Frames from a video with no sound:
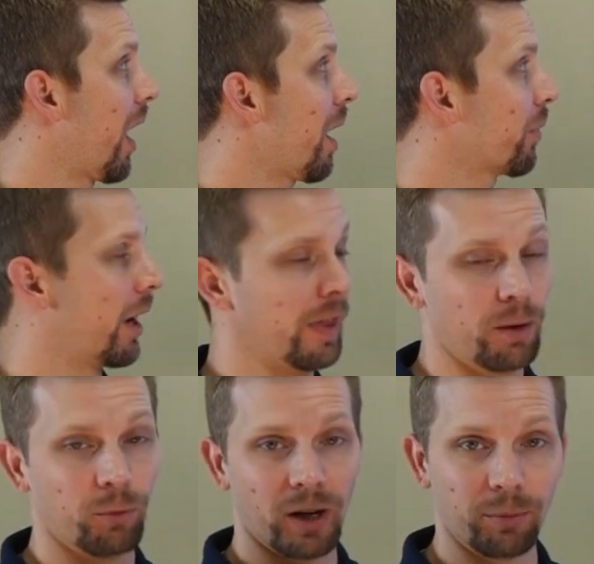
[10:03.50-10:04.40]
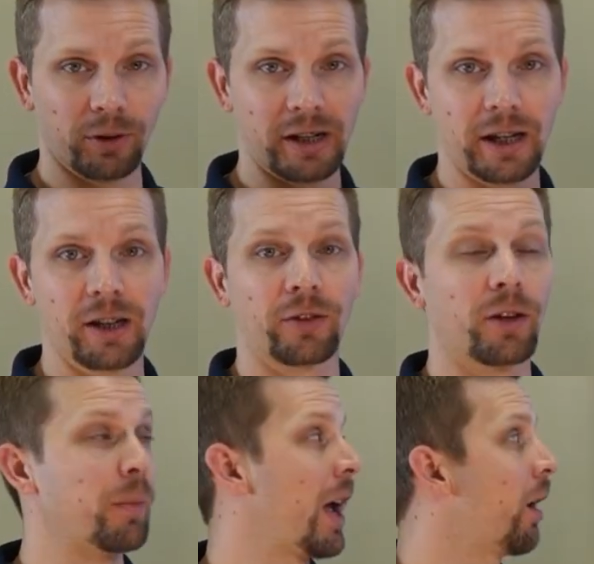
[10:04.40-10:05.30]
app and they were able to get in
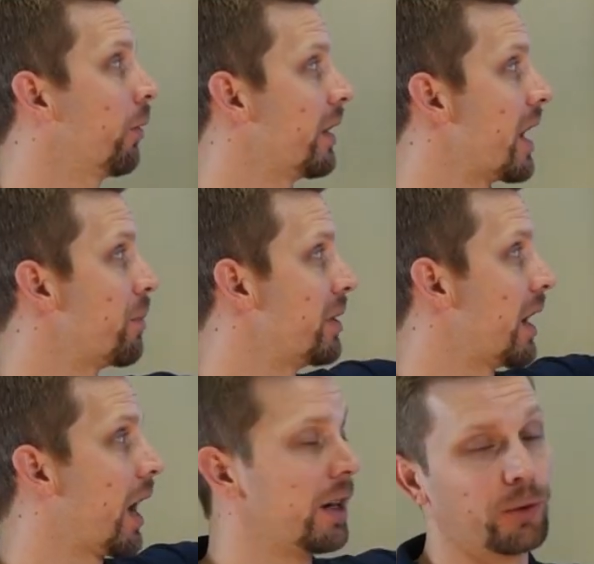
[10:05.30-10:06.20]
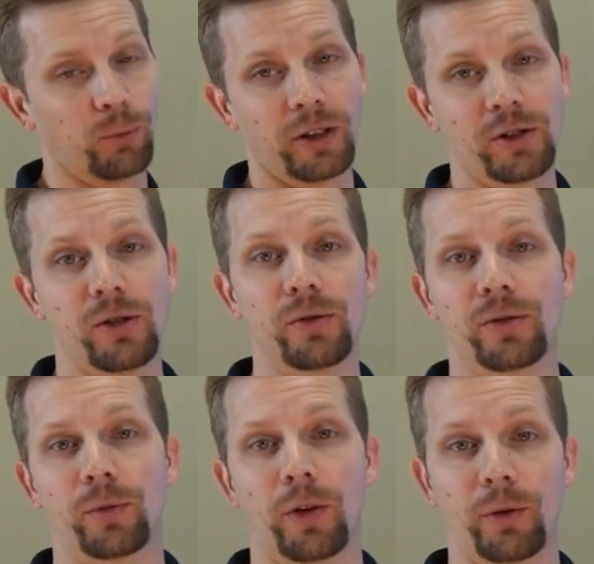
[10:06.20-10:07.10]
somehow, the API is what is used
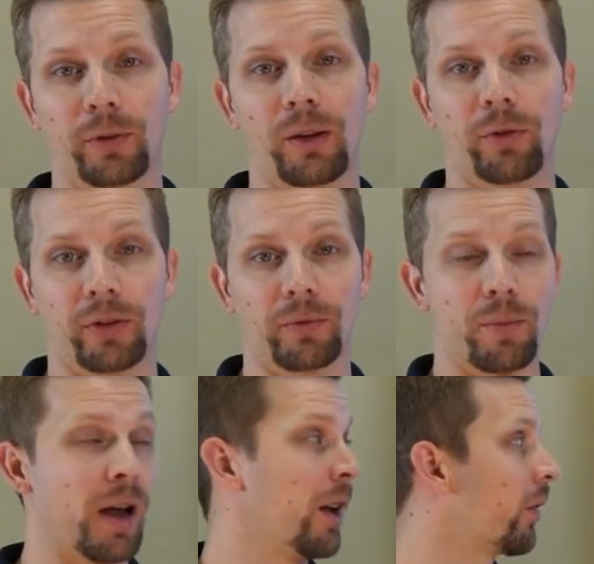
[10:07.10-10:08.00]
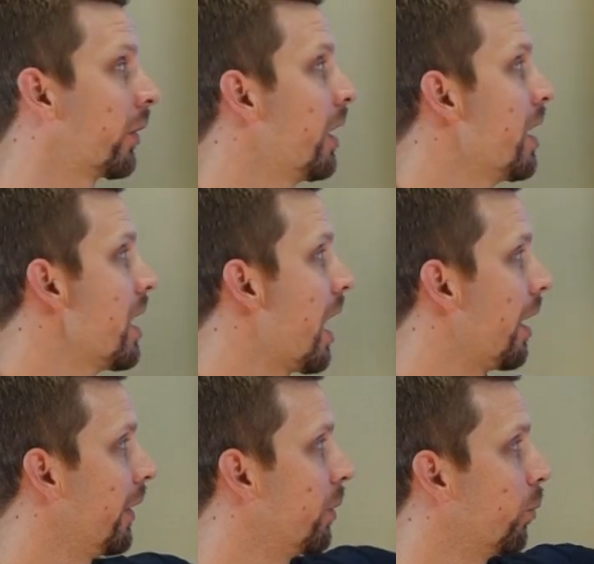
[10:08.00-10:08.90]
for those levels of commands,
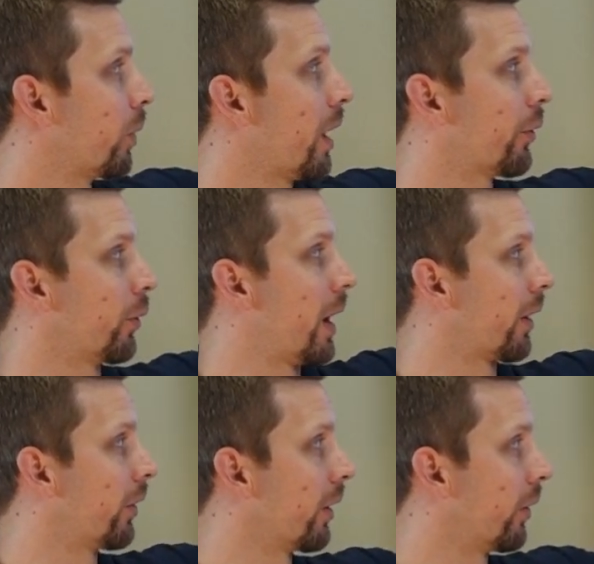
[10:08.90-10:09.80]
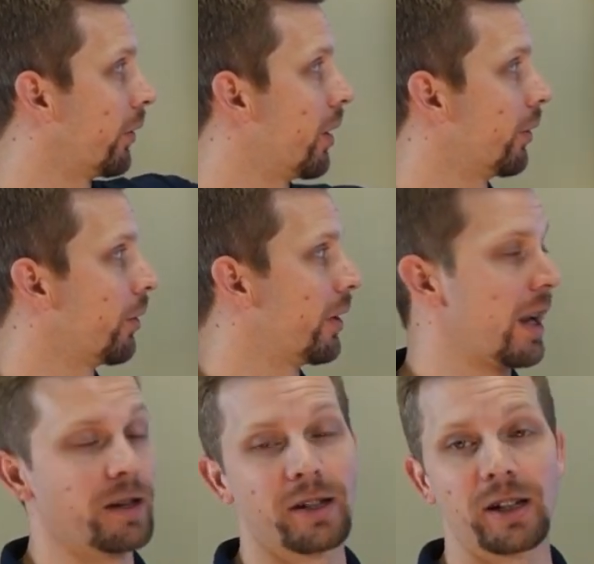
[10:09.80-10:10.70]
and then browser access is done through the
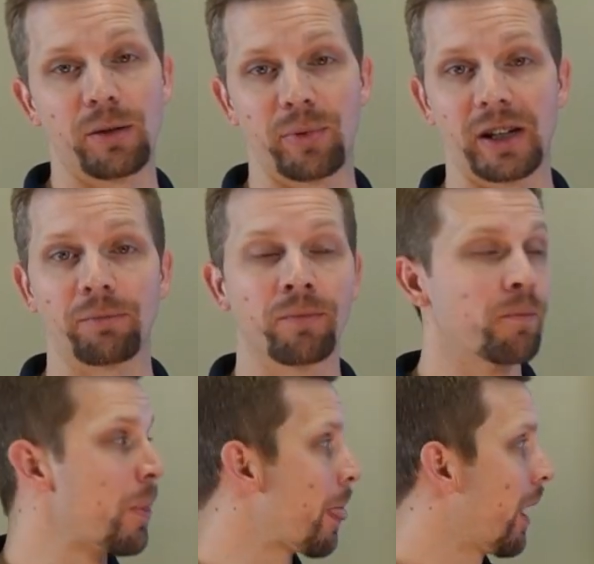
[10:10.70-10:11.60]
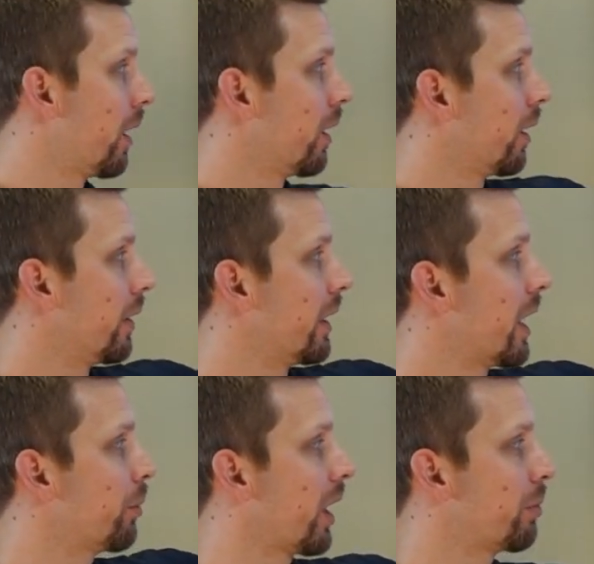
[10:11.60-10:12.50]
HTTP. The
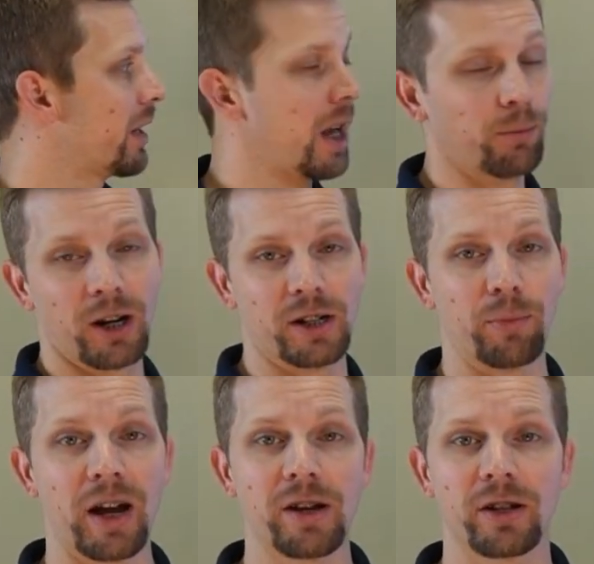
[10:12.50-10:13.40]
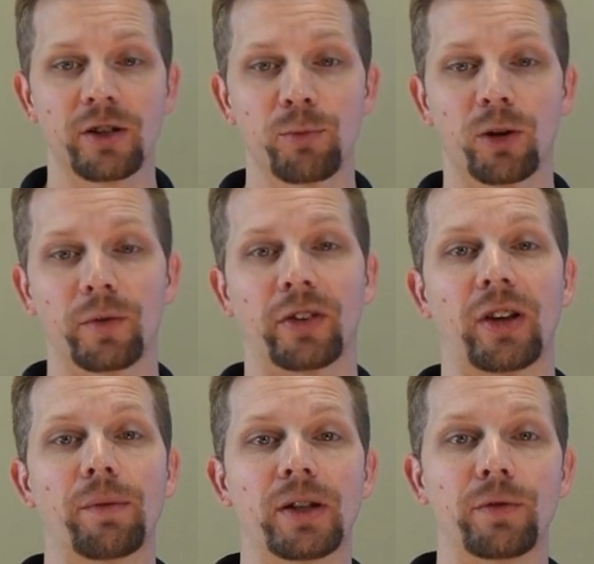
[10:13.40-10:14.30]
enable IP camera occupation is more of a
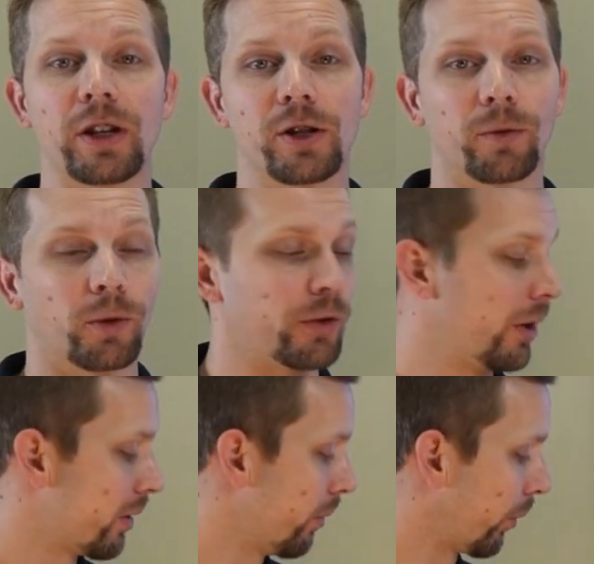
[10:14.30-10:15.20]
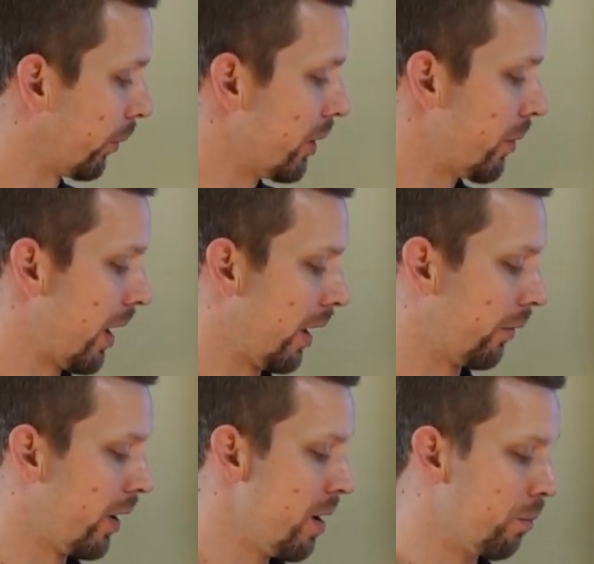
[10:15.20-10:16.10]
safety feature for systems when you
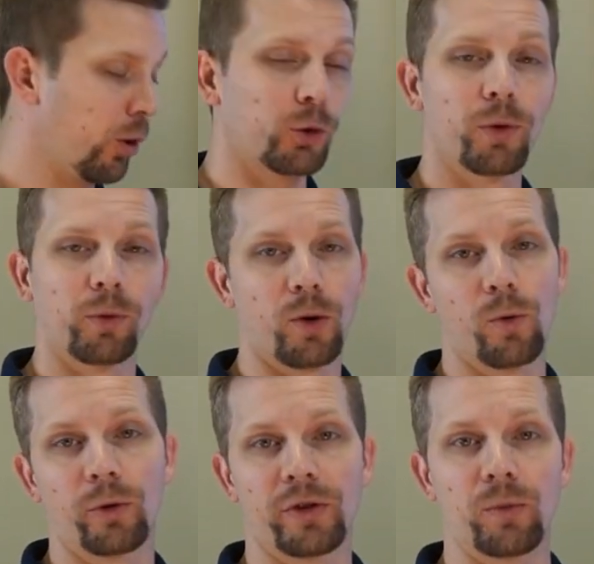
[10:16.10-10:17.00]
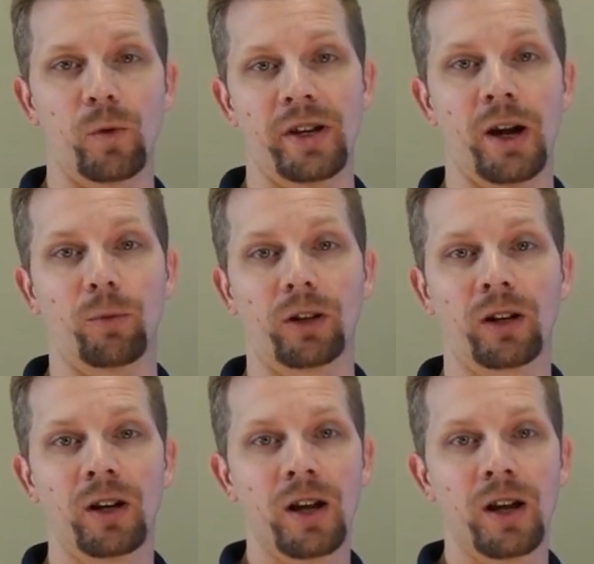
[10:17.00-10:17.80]
have multiple recorders in one network.